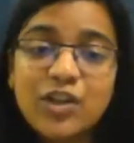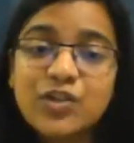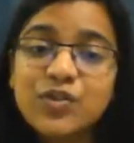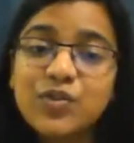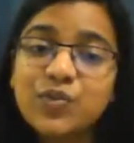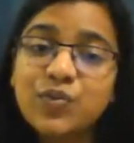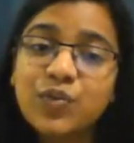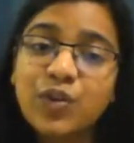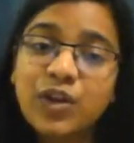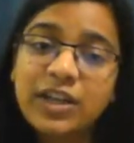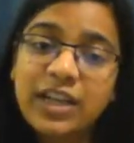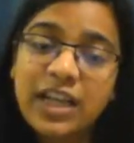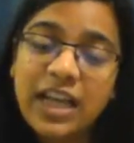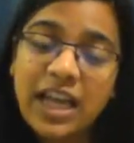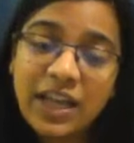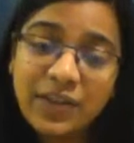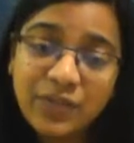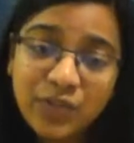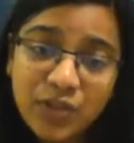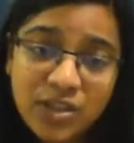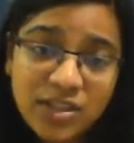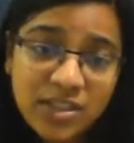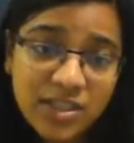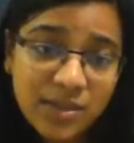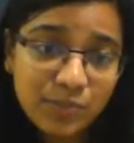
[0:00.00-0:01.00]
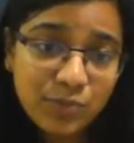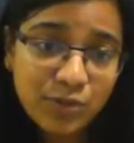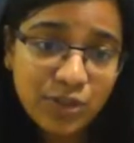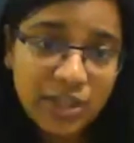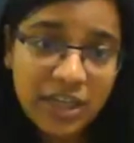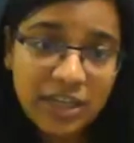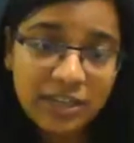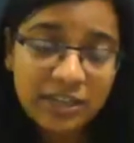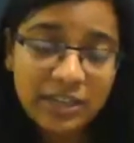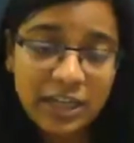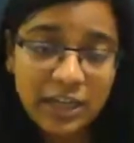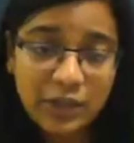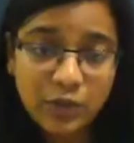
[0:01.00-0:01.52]
So whatever
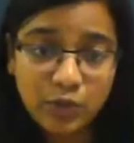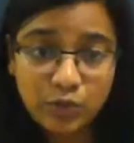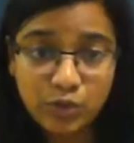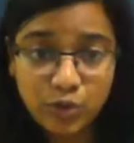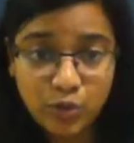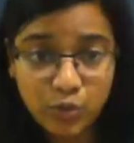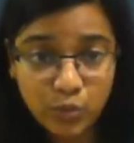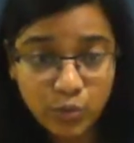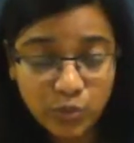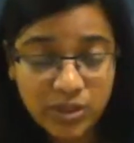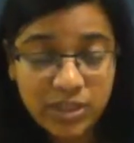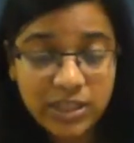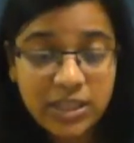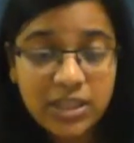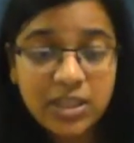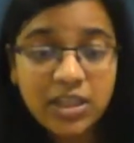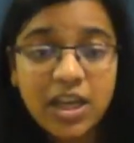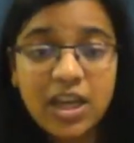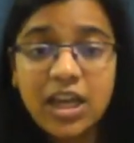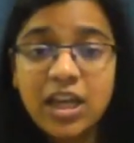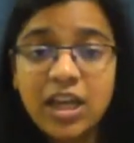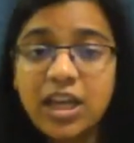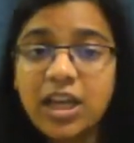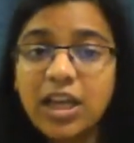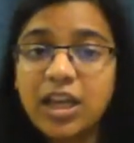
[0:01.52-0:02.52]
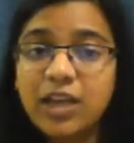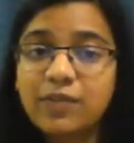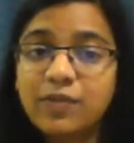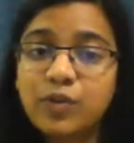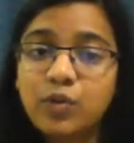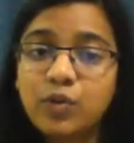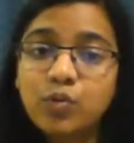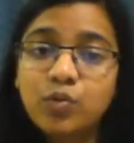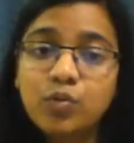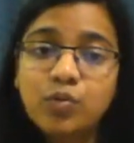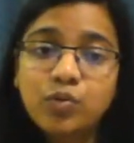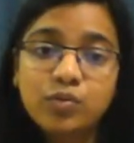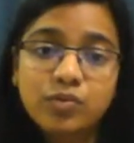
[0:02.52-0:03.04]
subject that you're choosing, if
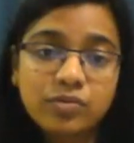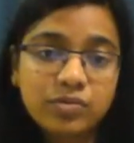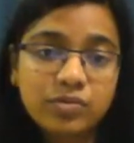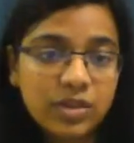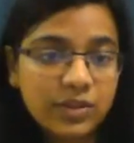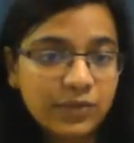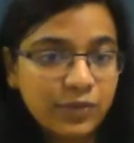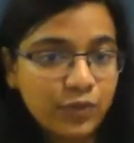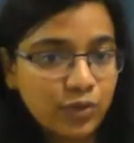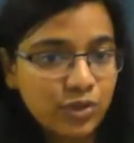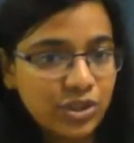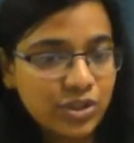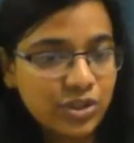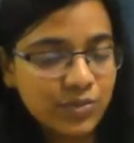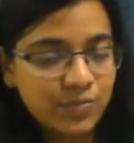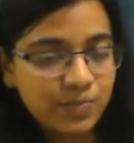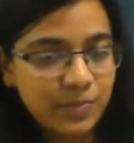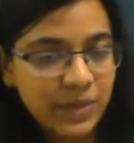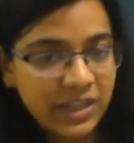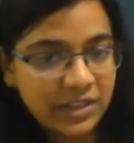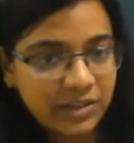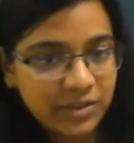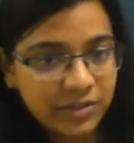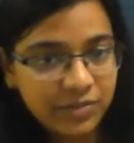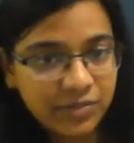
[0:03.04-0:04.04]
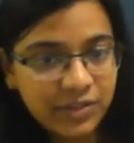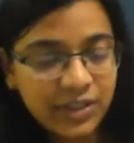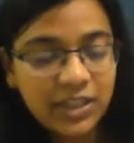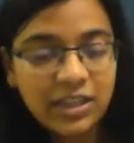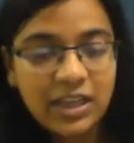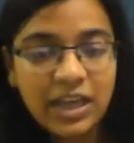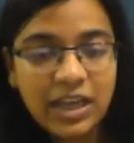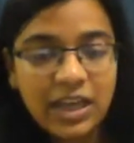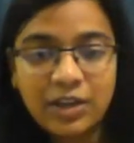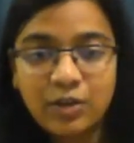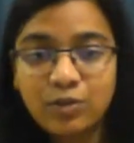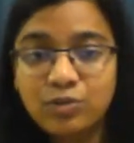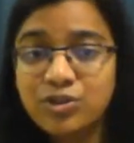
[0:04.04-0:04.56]
you just pay the
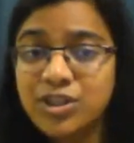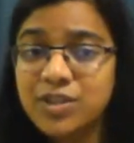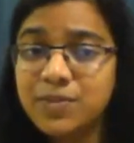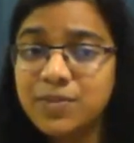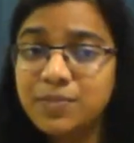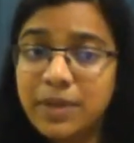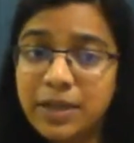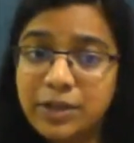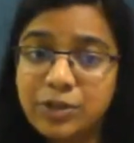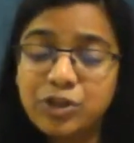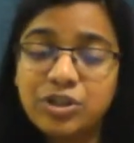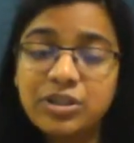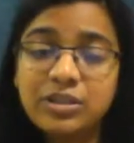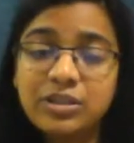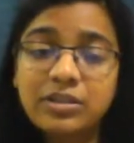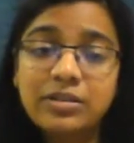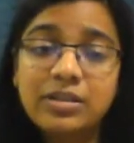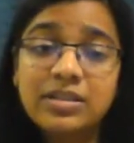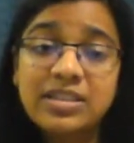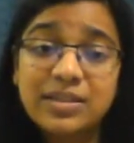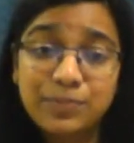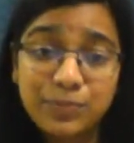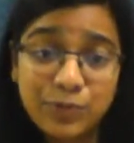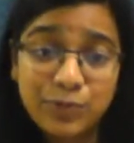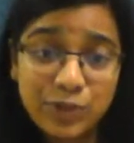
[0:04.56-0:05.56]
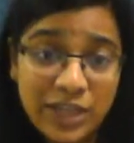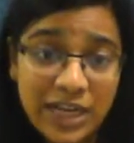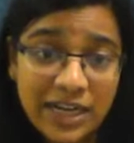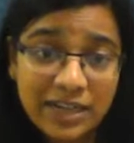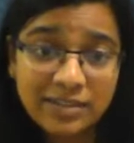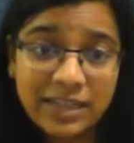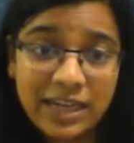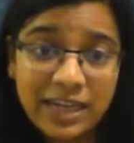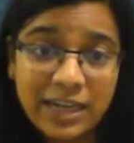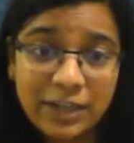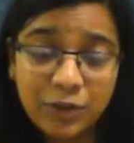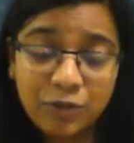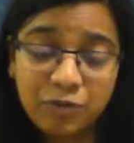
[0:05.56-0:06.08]
fee and you just mention the
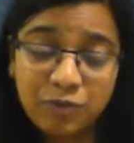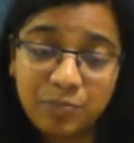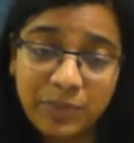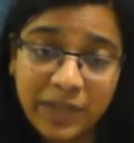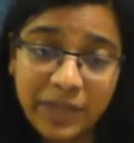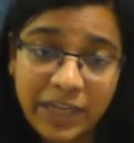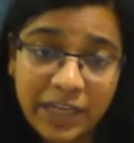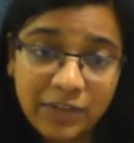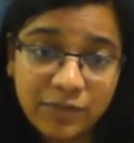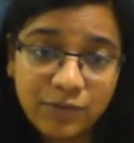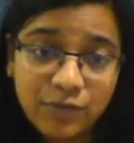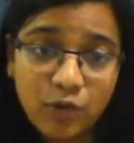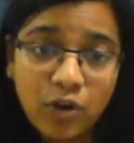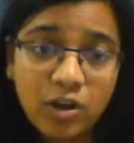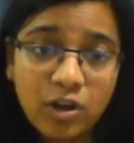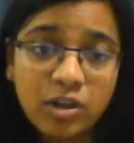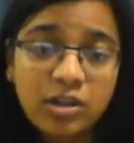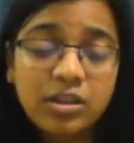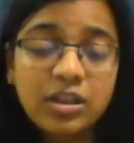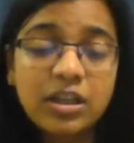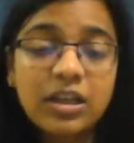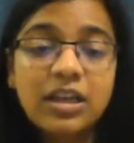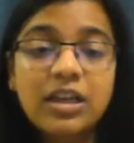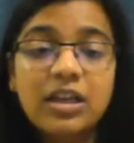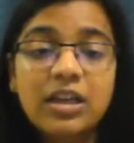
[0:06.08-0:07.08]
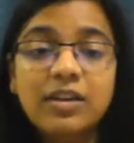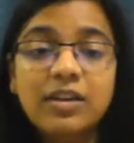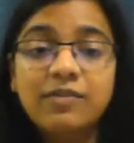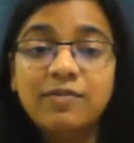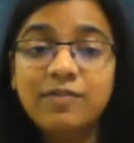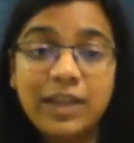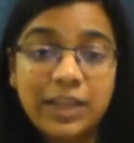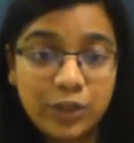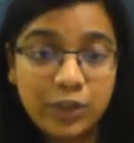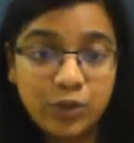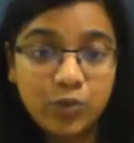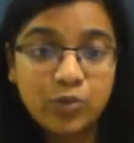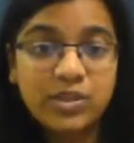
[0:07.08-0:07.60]
subject that you've paid for,
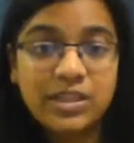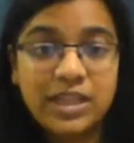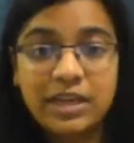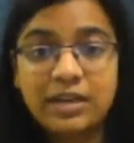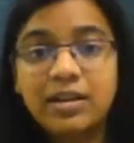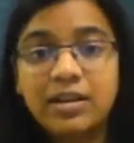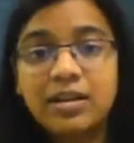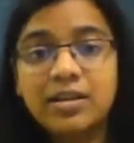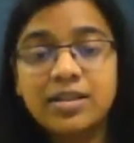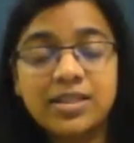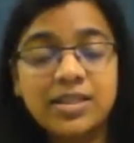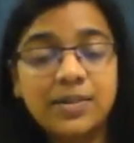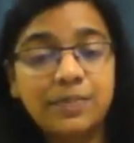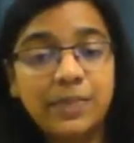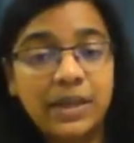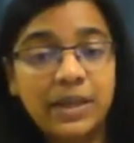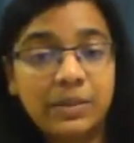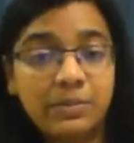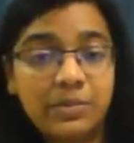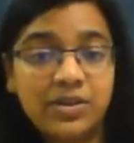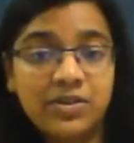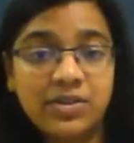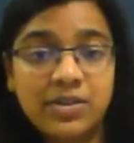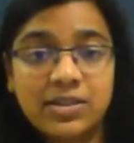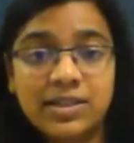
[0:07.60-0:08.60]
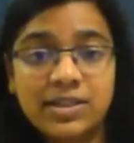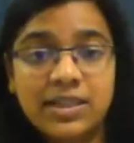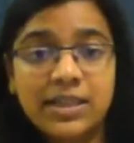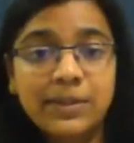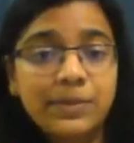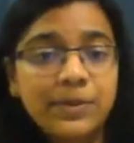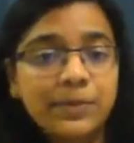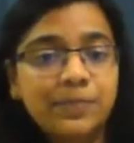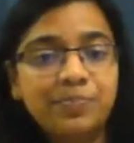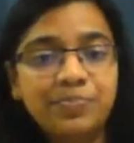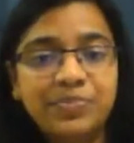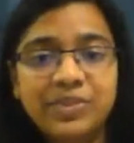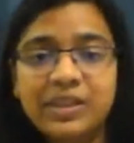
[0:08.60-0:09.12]
when you send us the payment receipt,
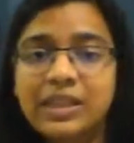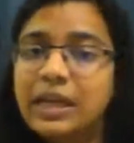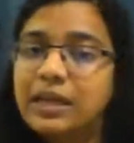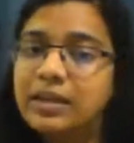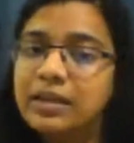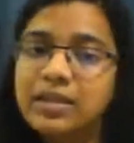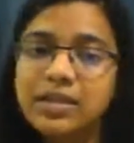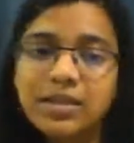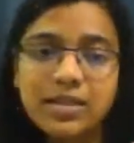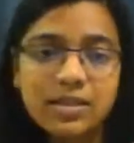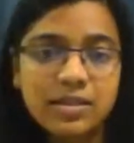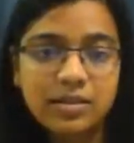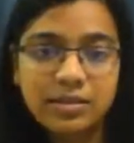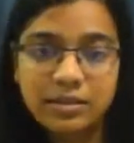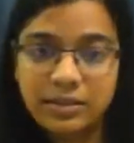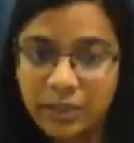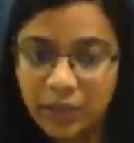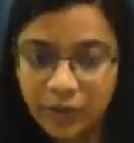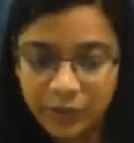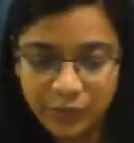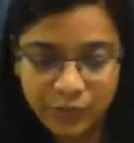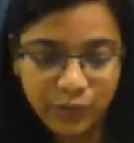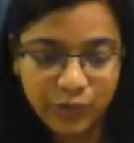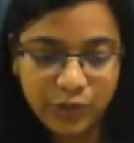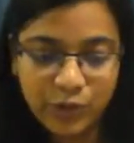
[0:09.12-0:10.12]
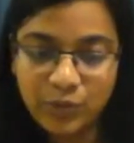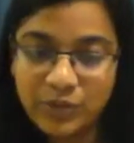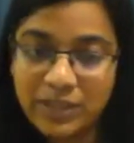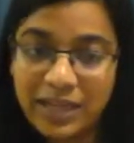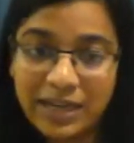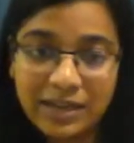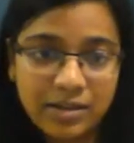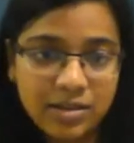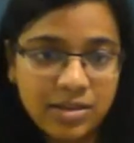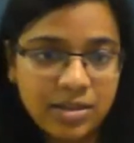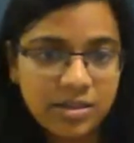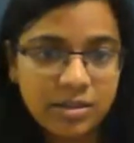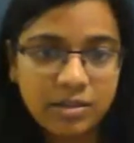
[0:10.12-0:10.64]
that is done for you.
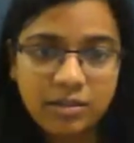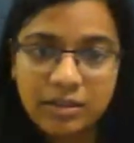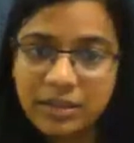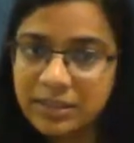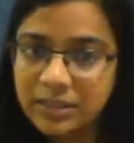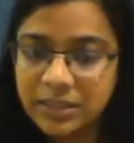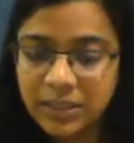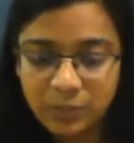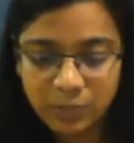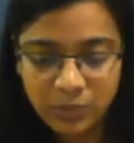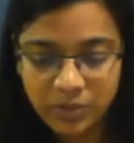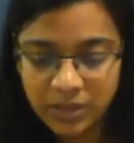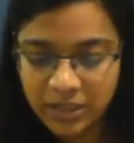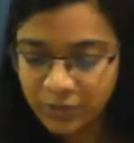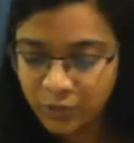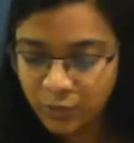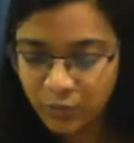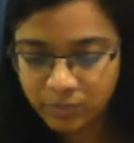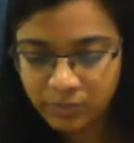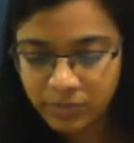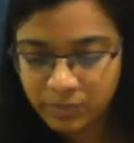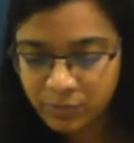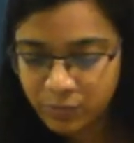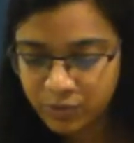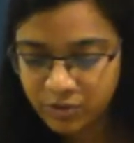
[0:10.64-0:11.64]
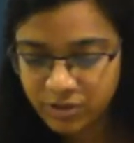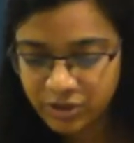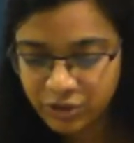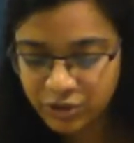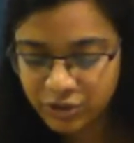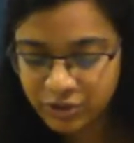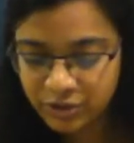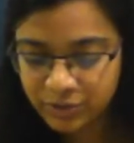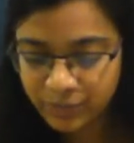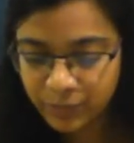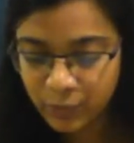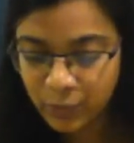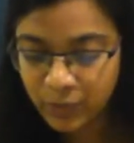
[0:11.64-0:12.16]
That is the enrollment procedure.